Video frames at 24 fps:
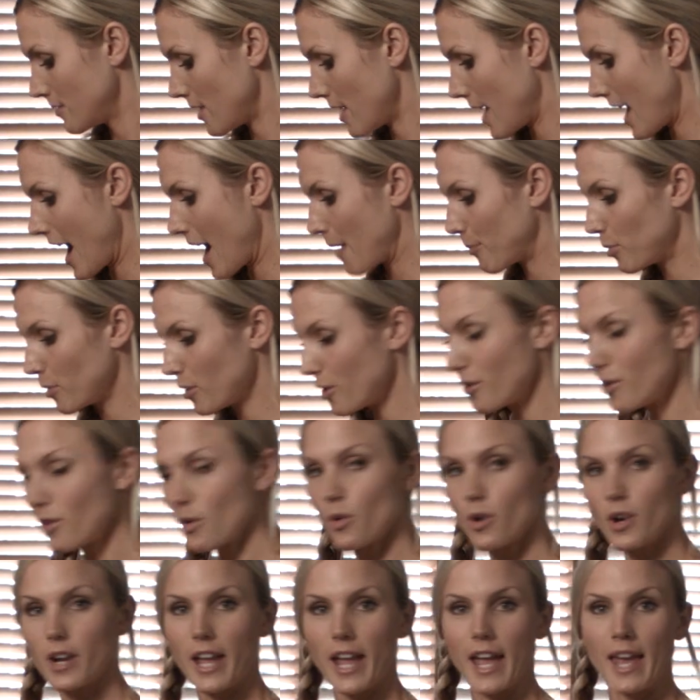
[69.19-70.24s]
Apple,
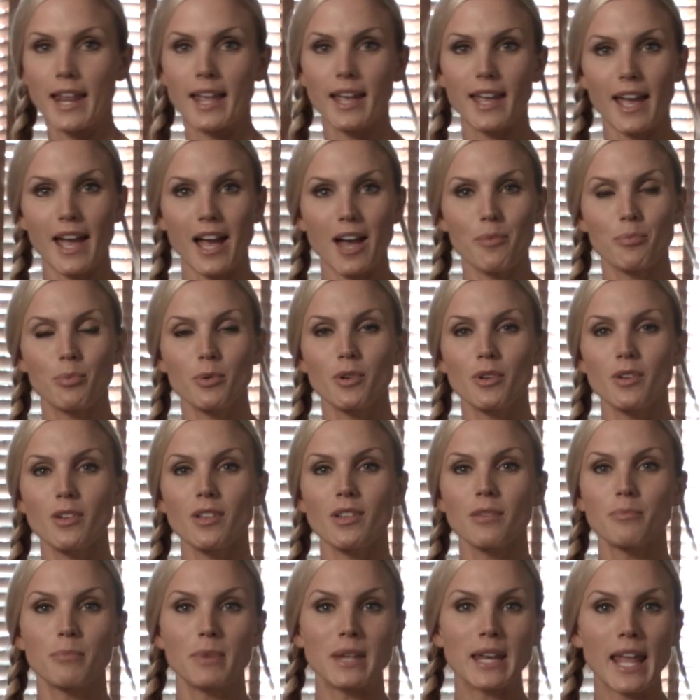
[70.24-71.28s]
organic
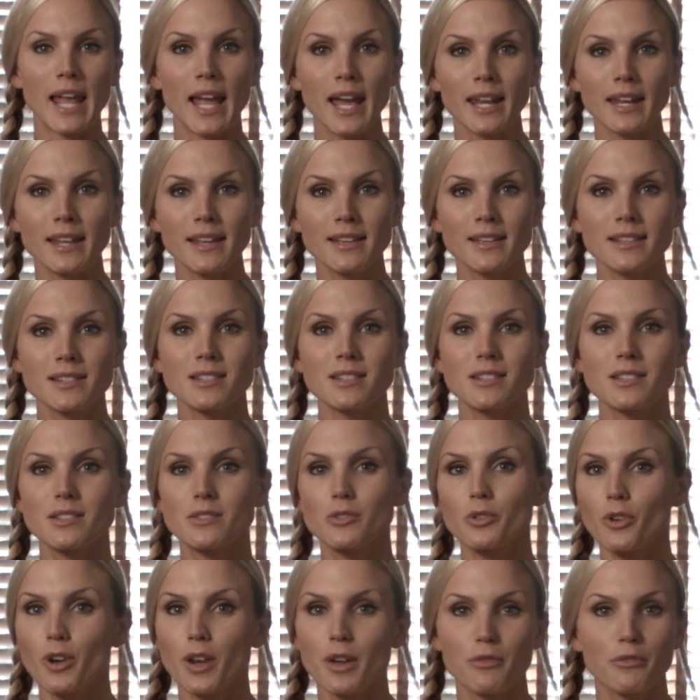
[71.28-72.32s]
apple, bananas,
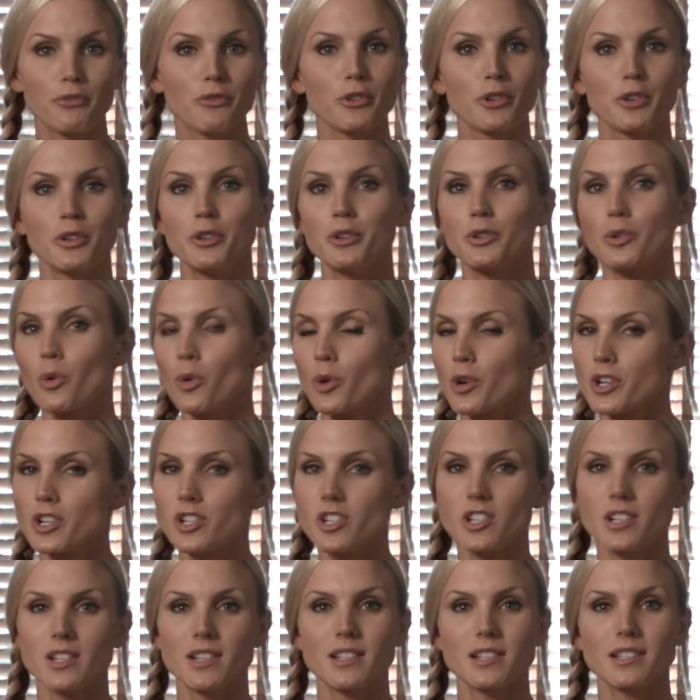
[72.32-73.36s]
grapefruit,
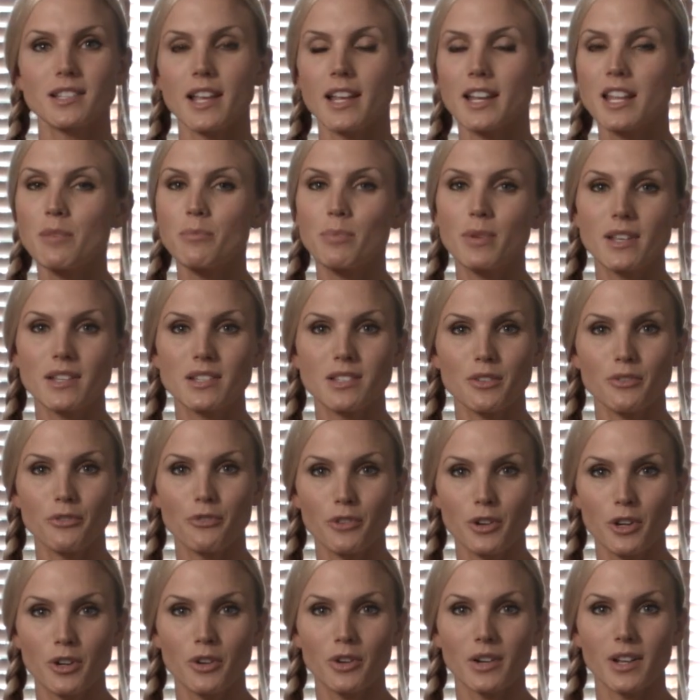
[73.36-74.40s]
oranges, any piece of
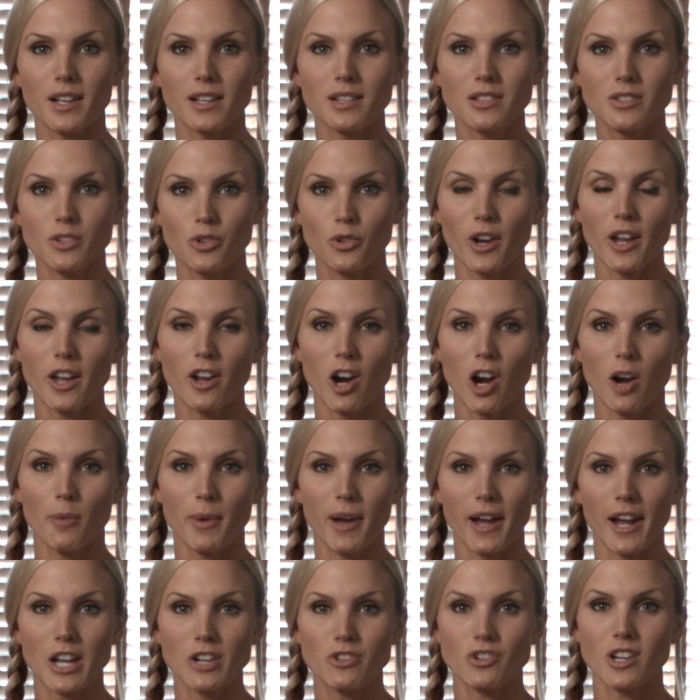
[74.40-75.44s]
fruit is great
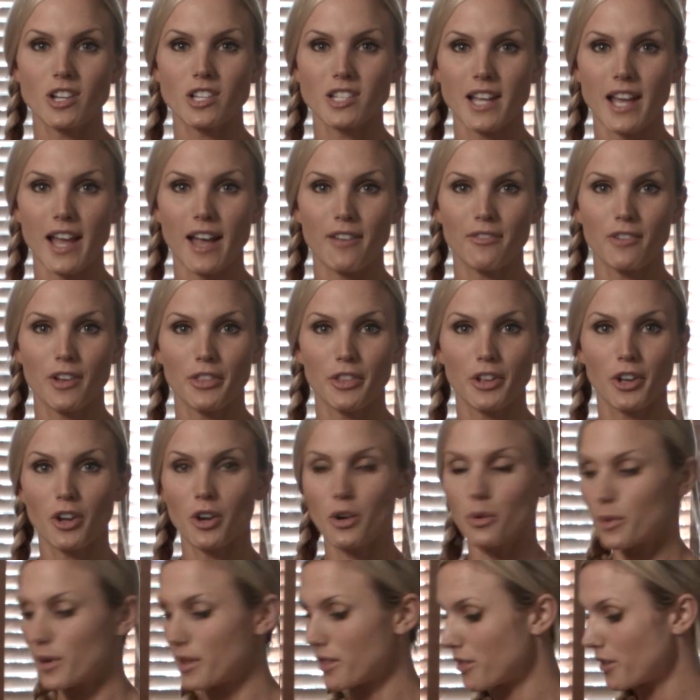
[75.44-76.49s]
carbohydrate to have on the
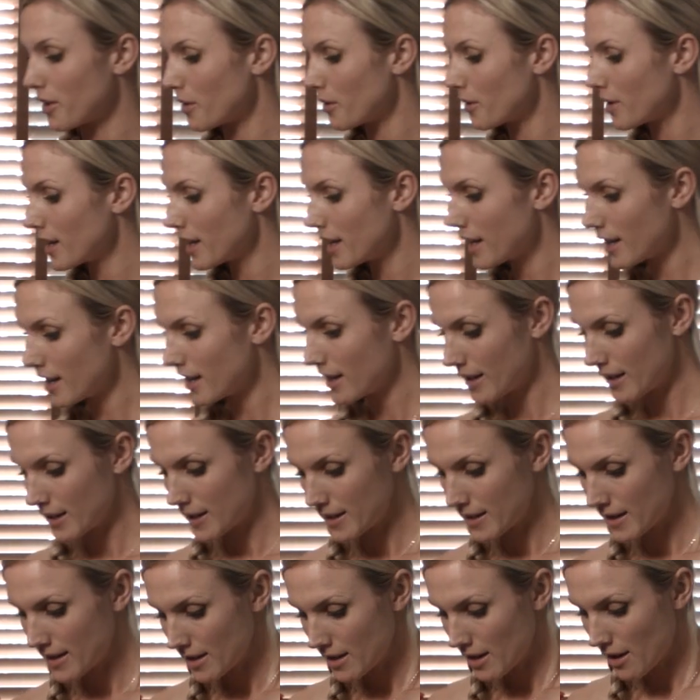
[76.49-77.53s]
go with you.
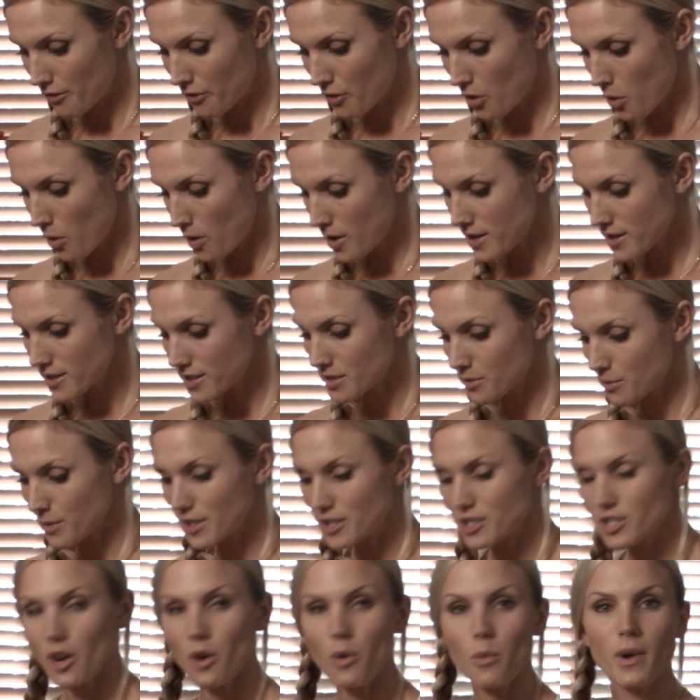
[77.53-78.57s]
Of course, we
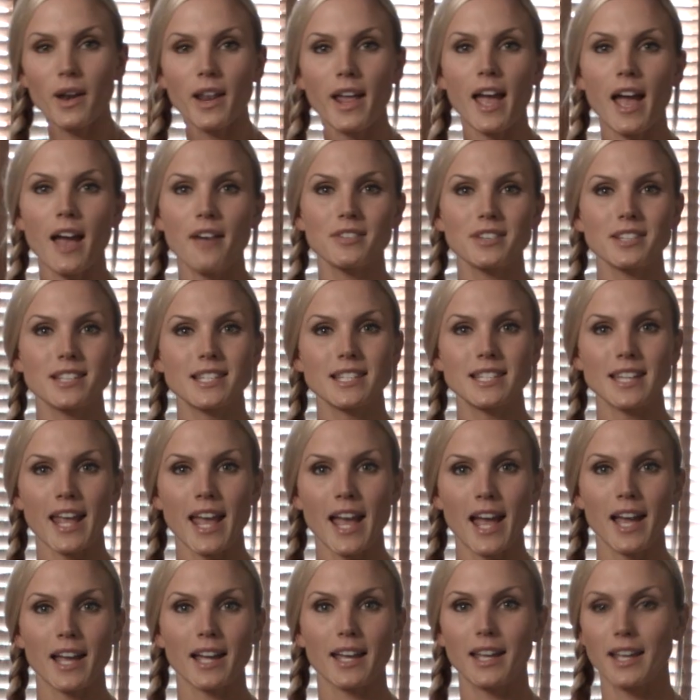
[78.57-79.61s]
don't want to have a
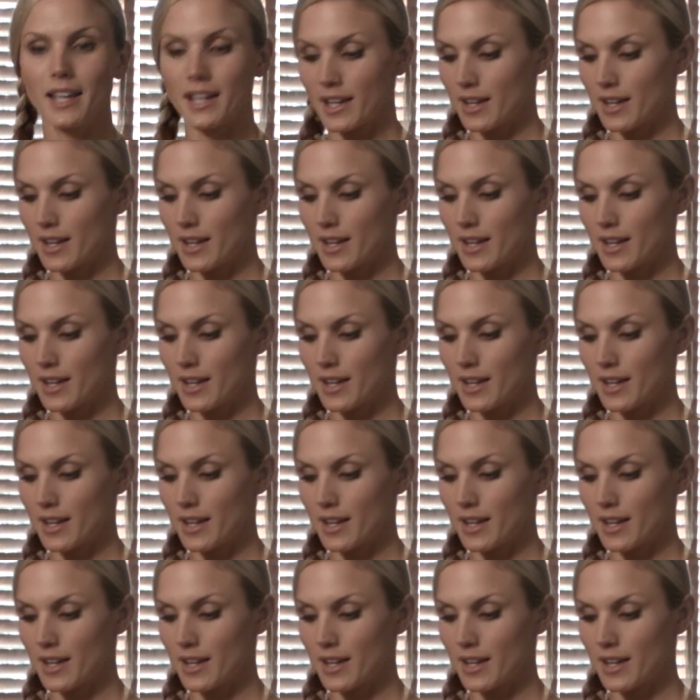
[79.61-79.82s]
snack